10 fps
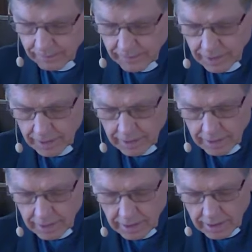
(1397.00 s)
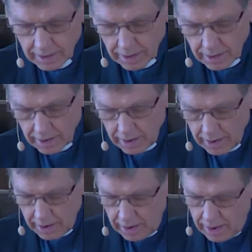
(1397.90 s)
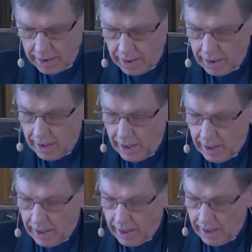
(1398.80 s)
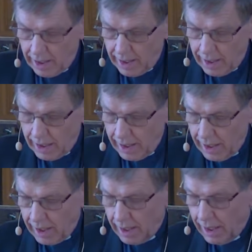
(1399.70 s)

[no speech]